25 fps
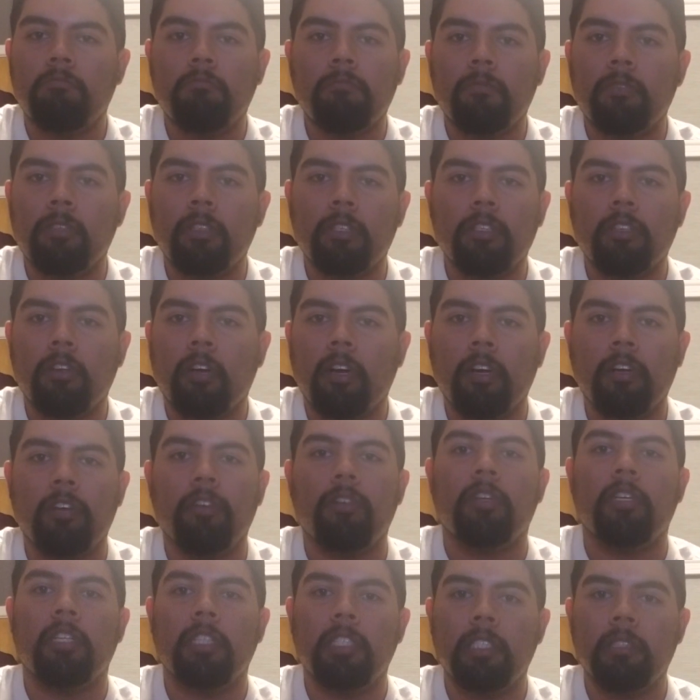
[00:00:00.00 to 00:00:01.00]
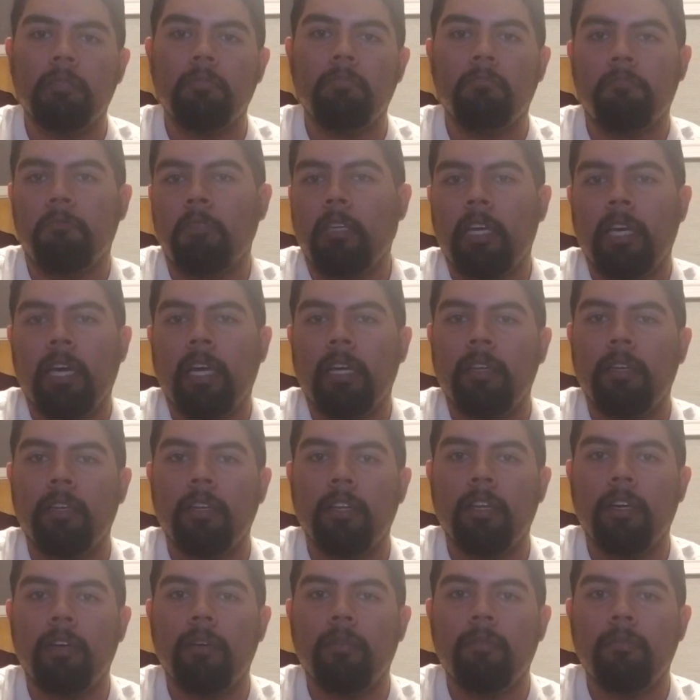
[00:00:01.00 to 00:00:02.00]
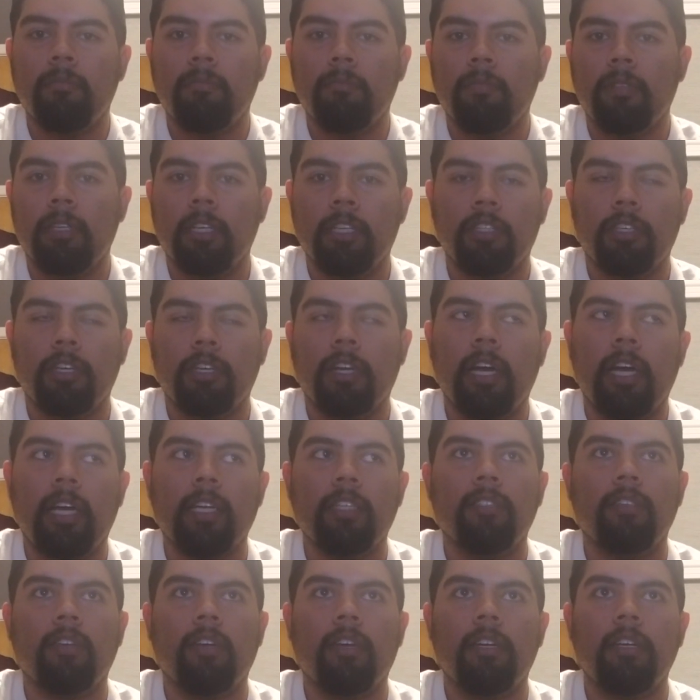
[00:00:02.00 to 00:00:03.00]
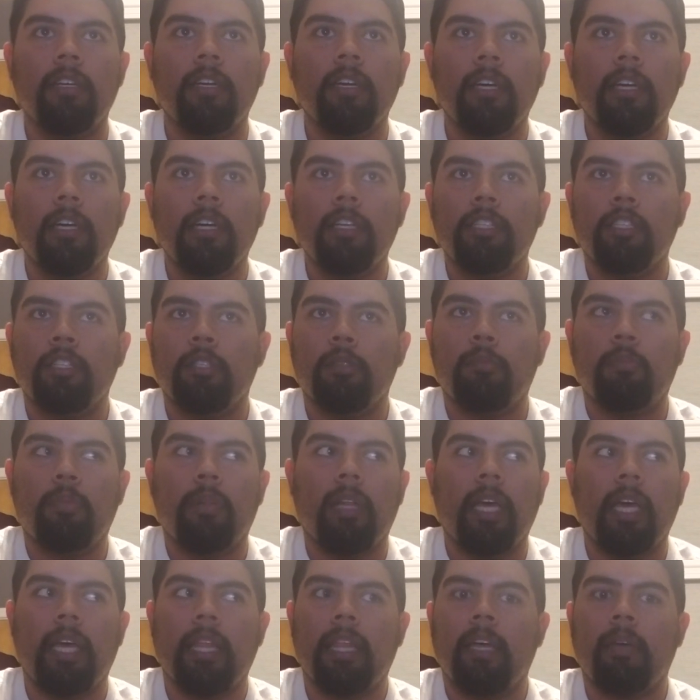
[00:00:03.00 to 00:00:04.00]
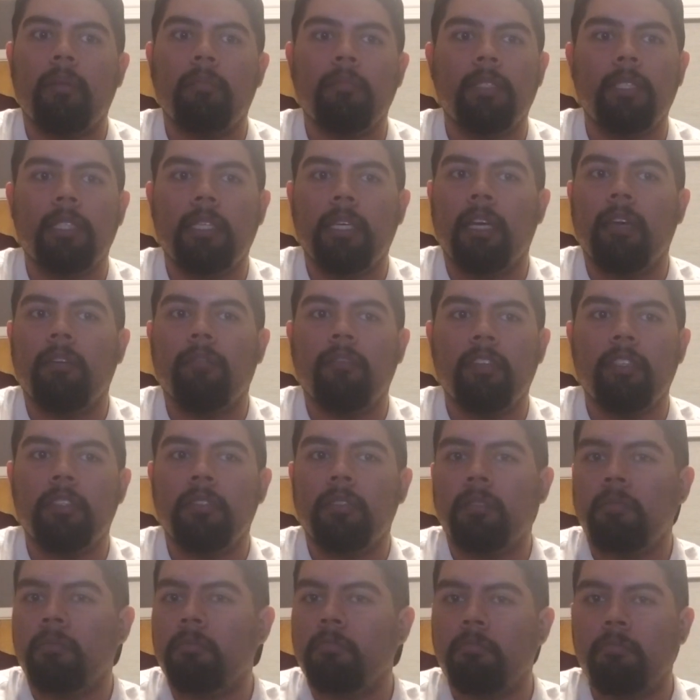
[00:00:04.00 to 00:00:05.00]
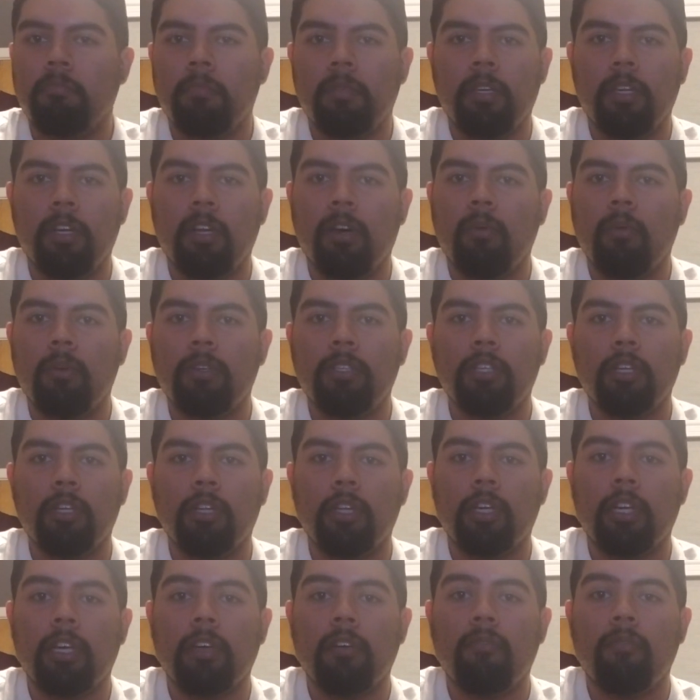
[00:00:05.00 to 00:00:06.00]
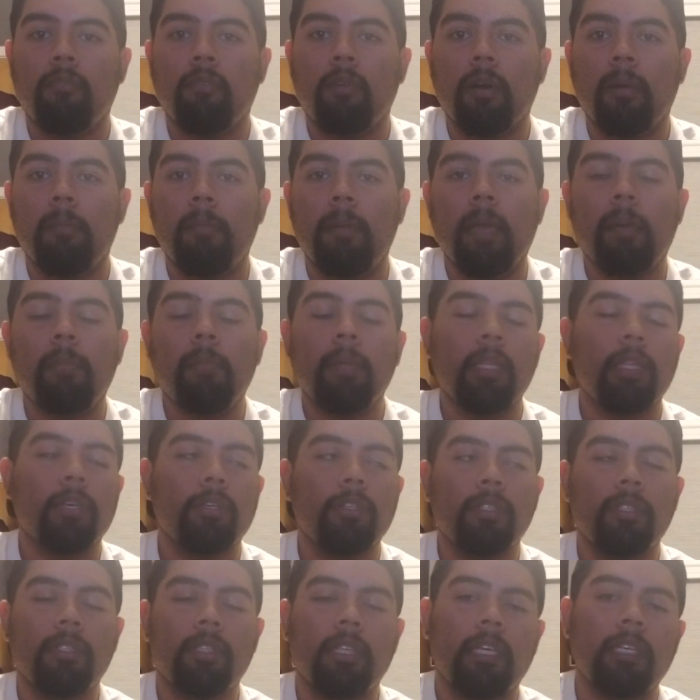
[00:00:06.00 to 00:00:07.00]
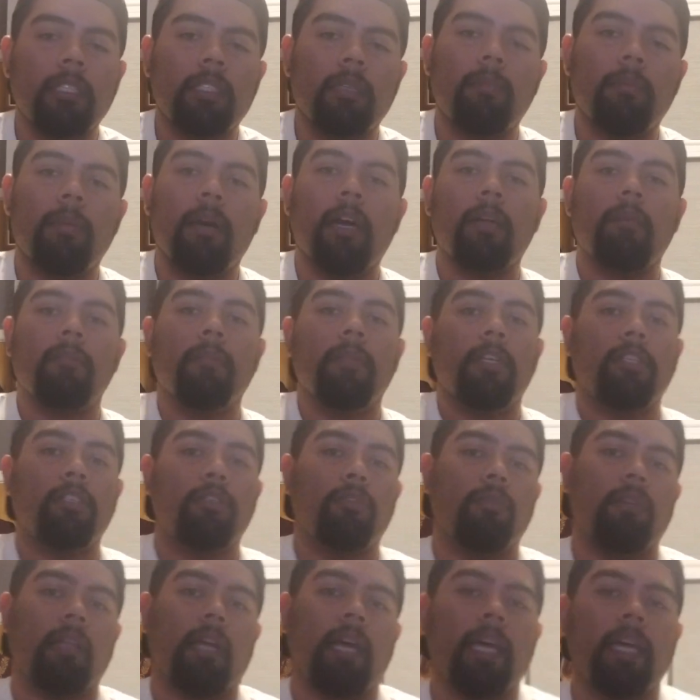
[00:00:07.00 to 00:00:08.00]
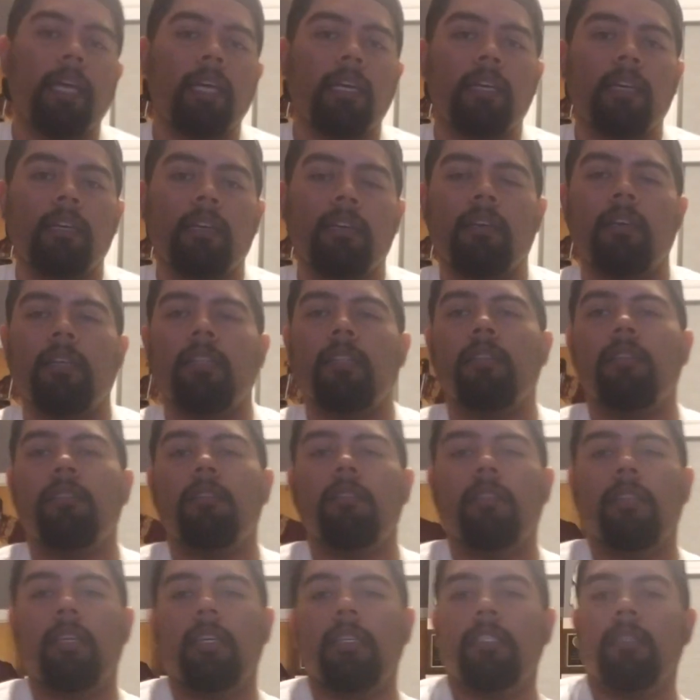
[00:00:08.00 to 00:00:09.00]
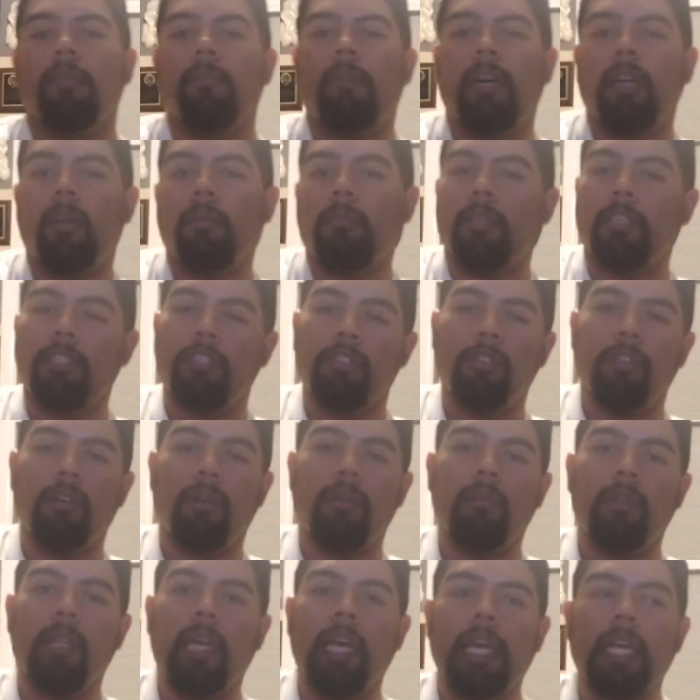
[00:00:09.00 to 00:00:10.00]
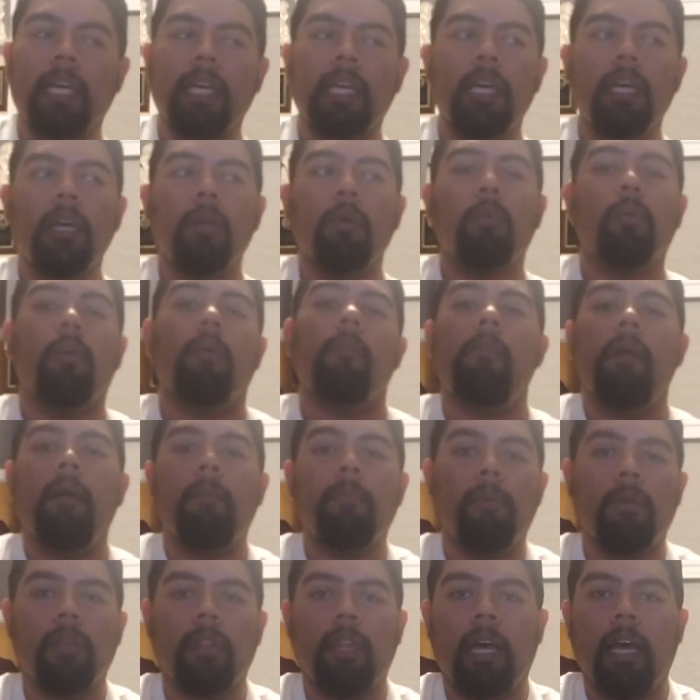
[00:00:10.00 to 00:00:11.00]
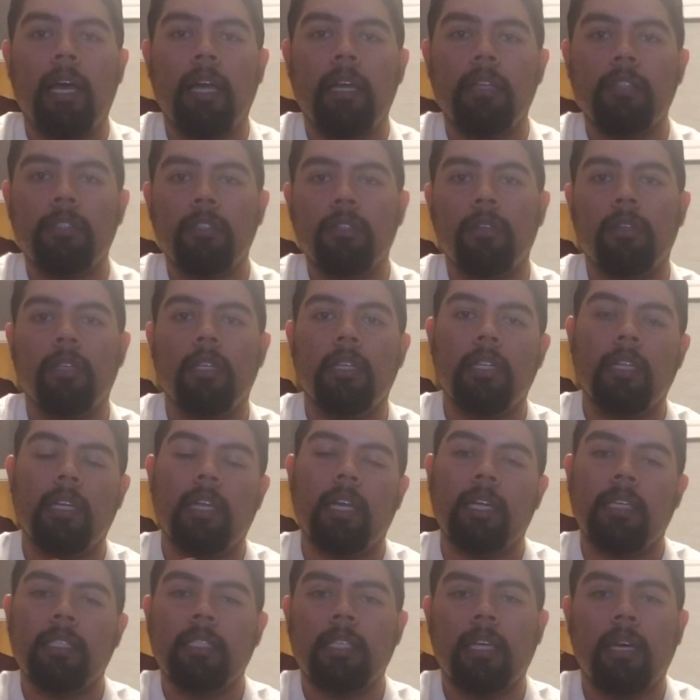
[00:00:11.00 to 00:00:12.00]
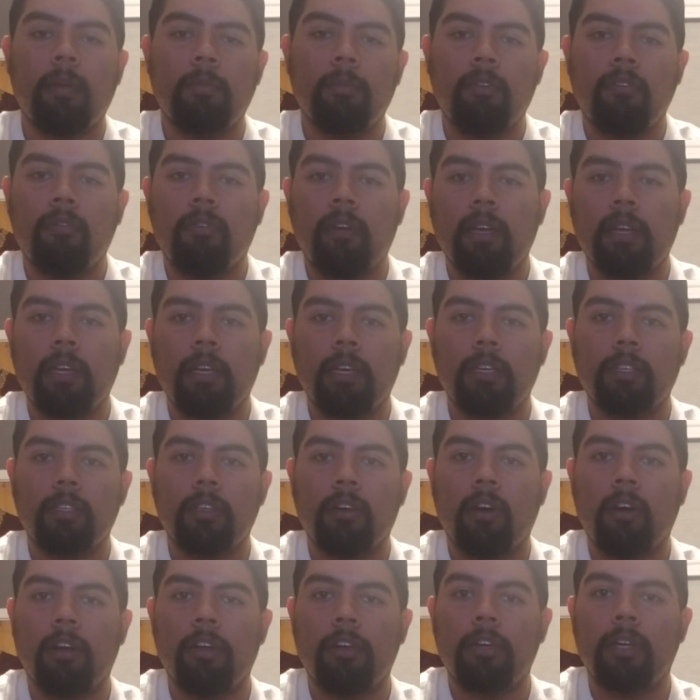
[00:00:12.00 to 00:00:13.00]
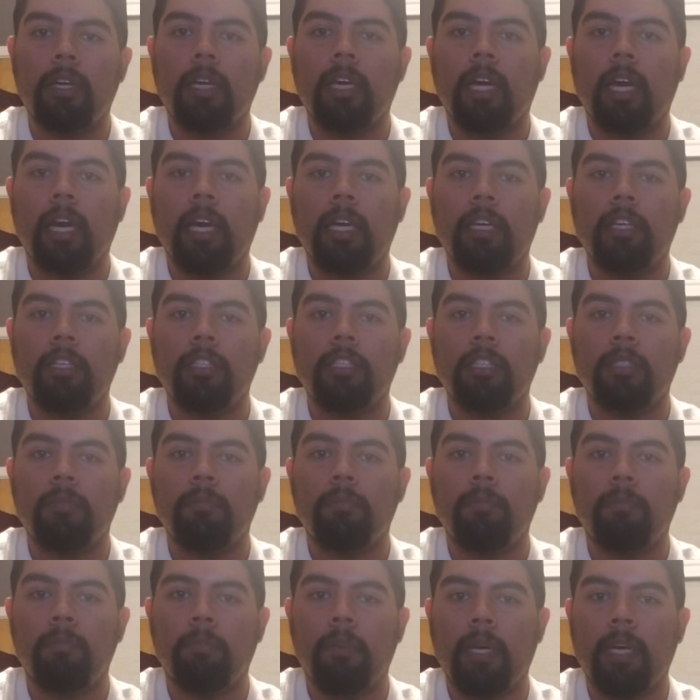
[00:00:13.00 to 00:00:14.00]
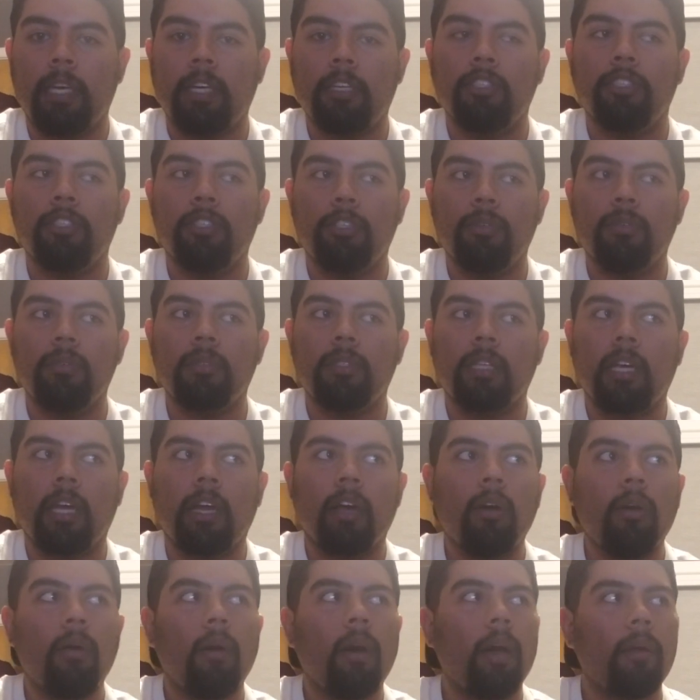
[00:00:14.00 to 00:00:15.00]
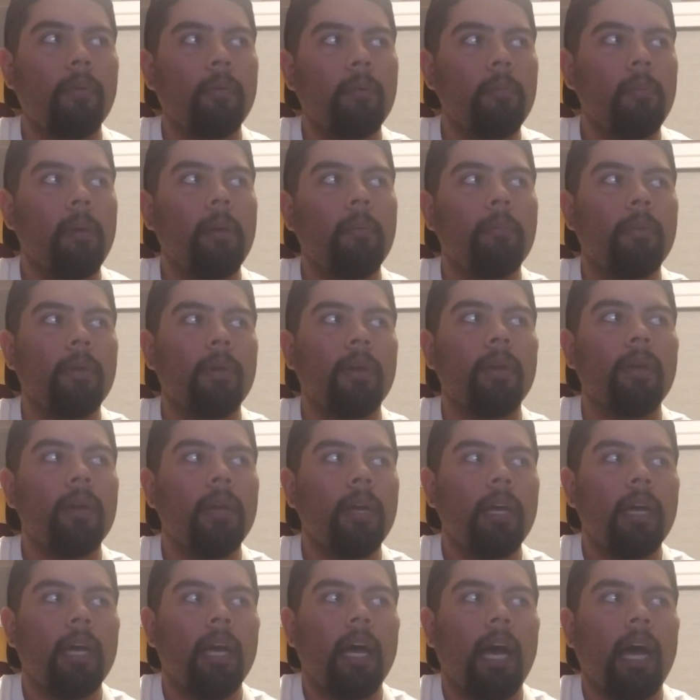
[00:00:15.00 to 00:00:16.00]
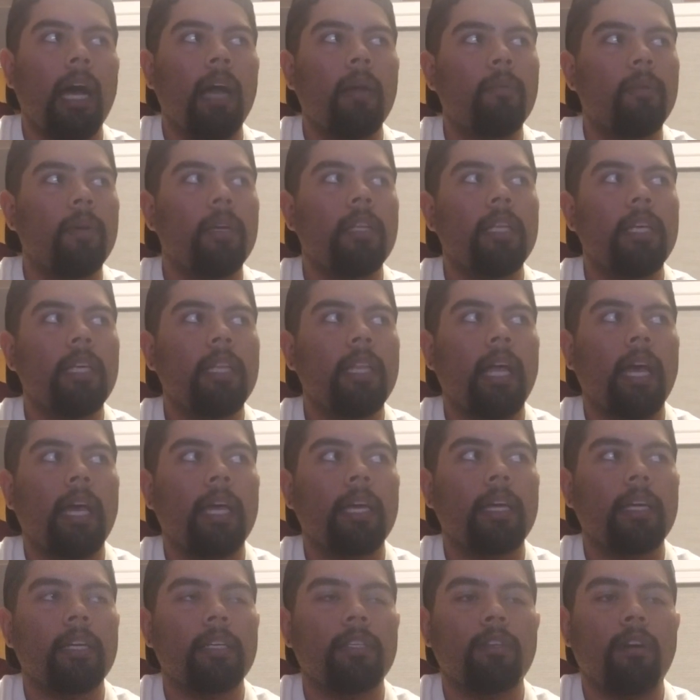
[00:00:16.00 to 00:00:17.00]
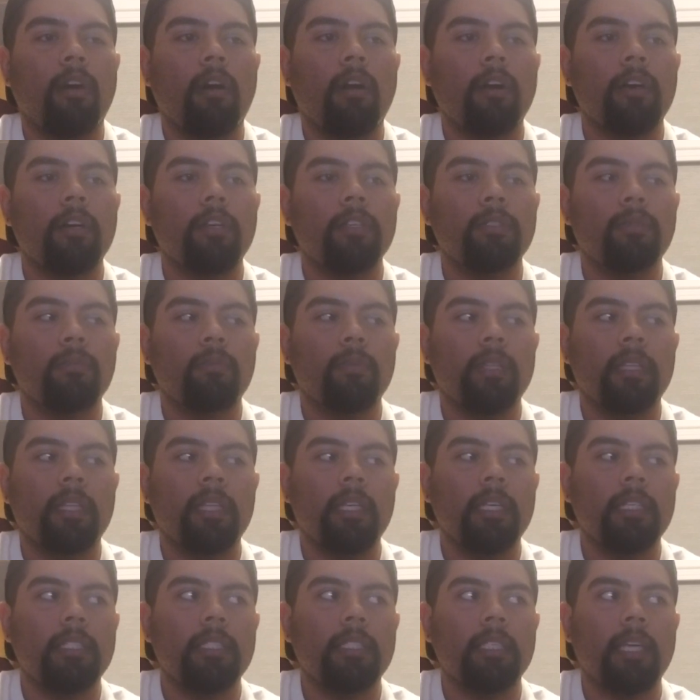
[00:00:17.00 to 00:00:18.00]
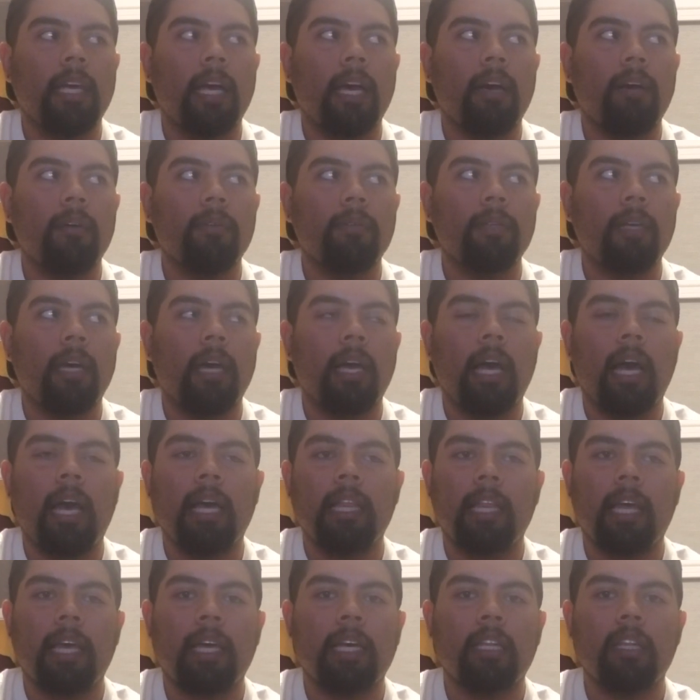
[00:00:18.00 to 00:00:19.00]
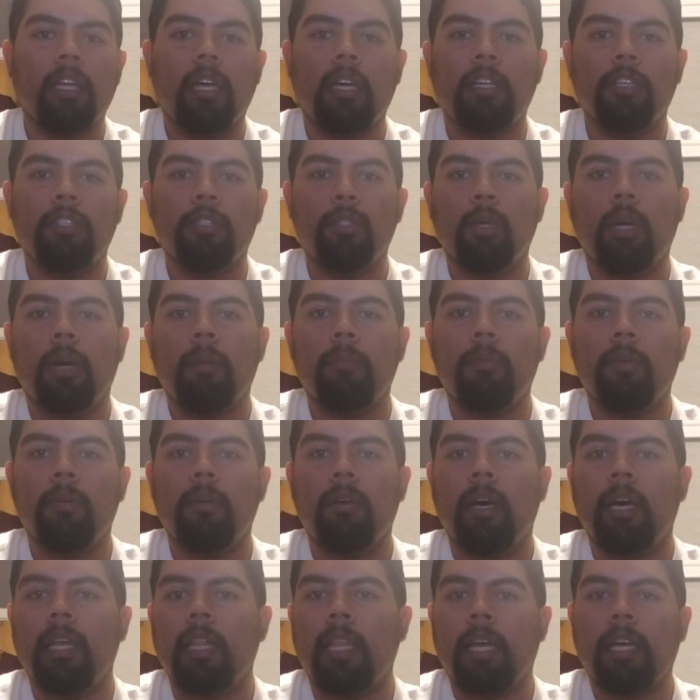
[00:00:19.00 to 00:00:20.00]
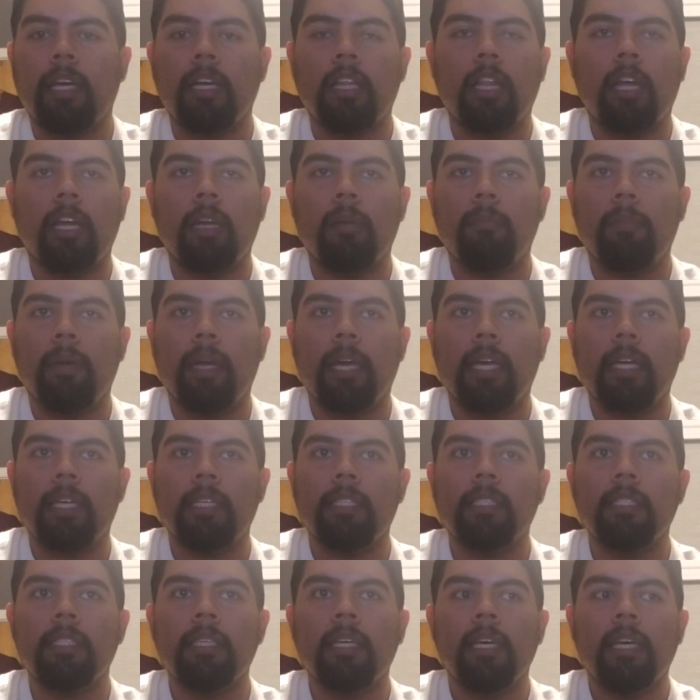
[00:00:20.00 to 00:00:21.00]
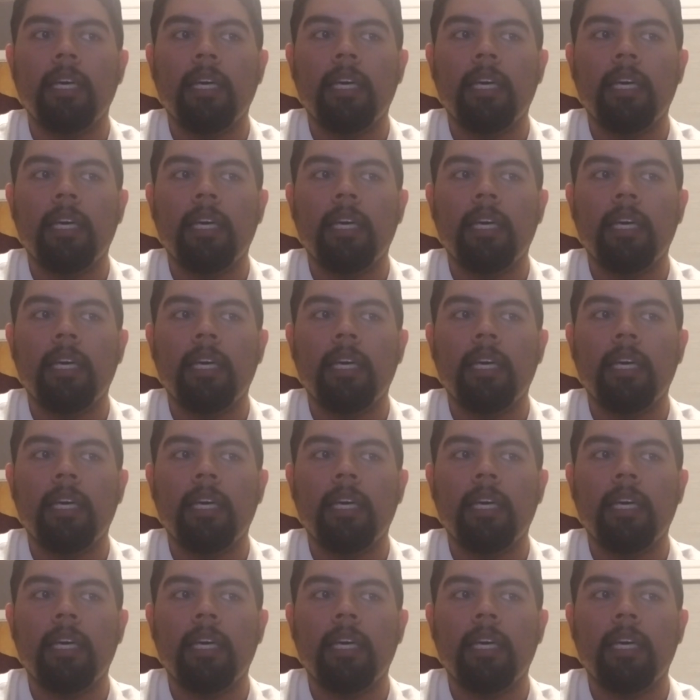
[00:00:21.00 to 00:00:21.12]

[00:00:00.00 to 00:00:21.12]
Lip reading: guitar you can get your hands on. Just play them, see if it's, what you're looking for. Maybe there's things about them that you like and things about them that you don't like. Remember that, so that the next time you find a guitar, you can kind of just pick and choose. Like, oh, I remember I really like guitars with this sound. I like a lot of treble. I like a lot of bass.